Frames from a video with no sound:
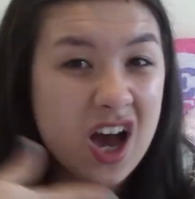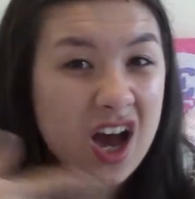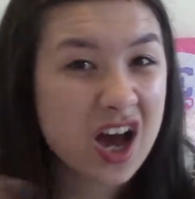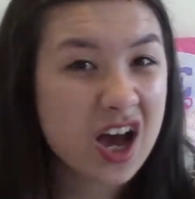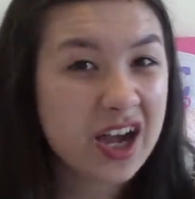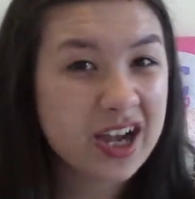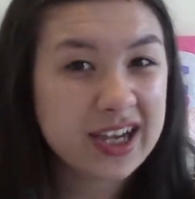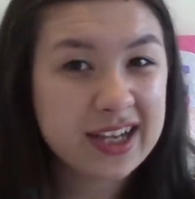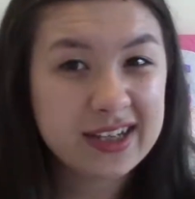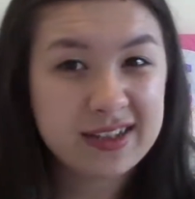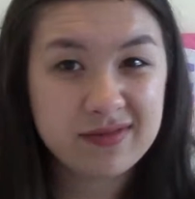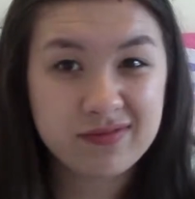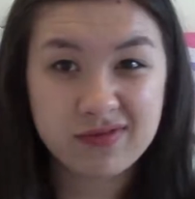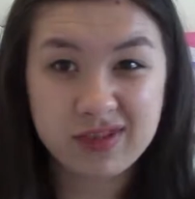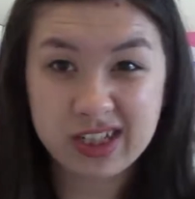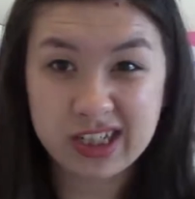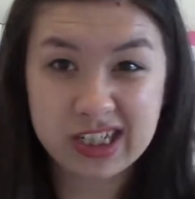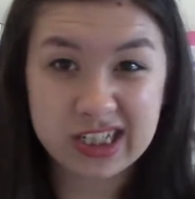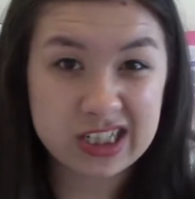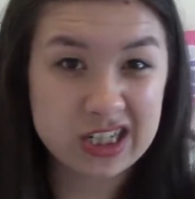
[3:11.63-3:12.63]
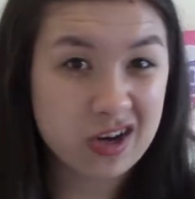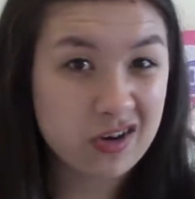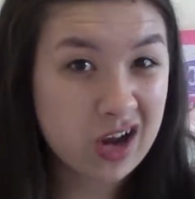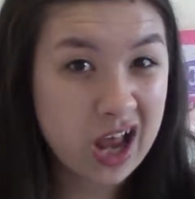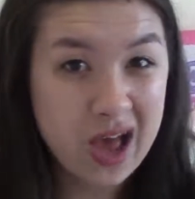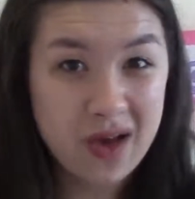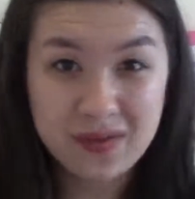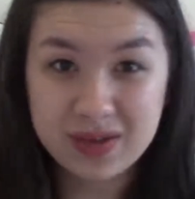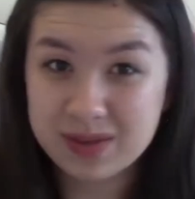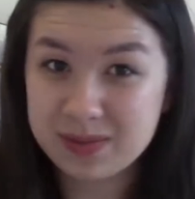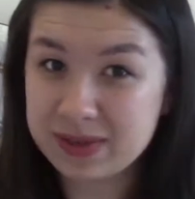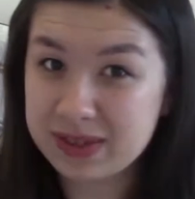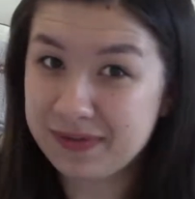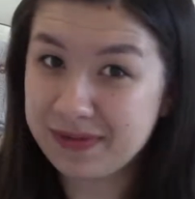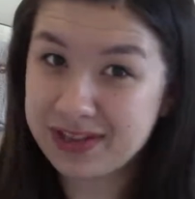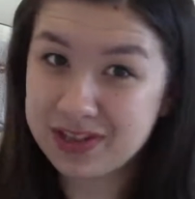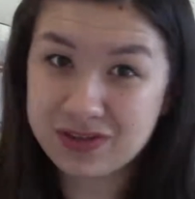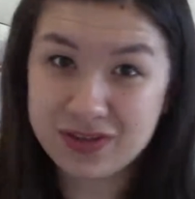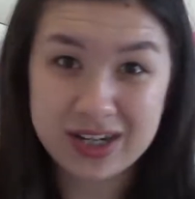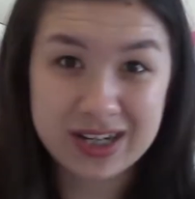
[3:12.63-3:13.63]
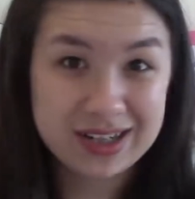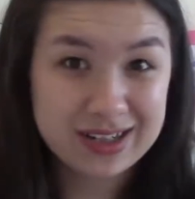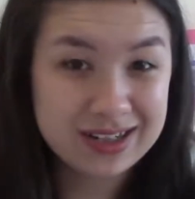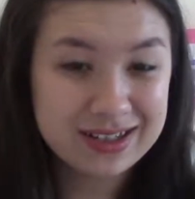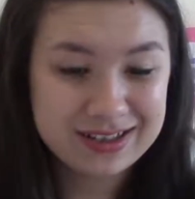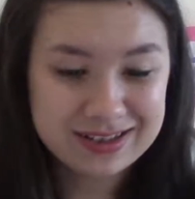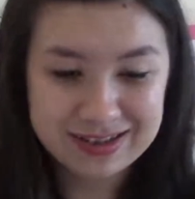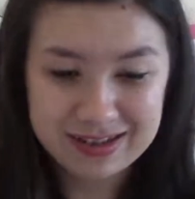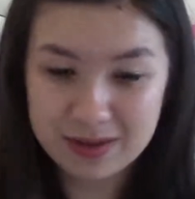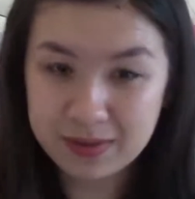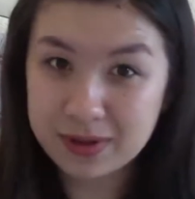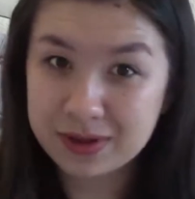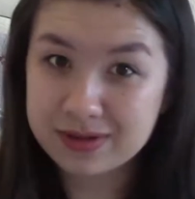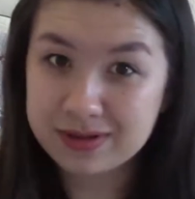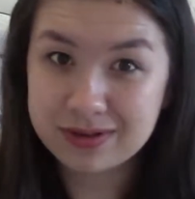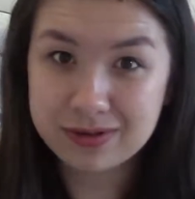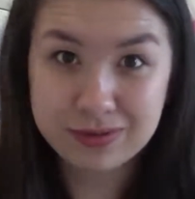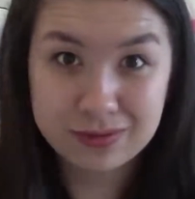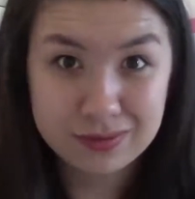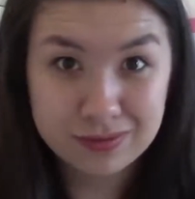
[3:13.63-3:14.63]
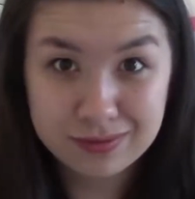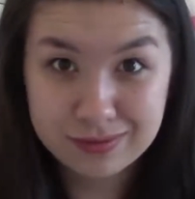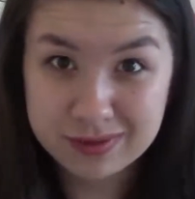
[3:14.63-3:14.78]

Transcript: I really don't have a specific drink at Starbucks at all.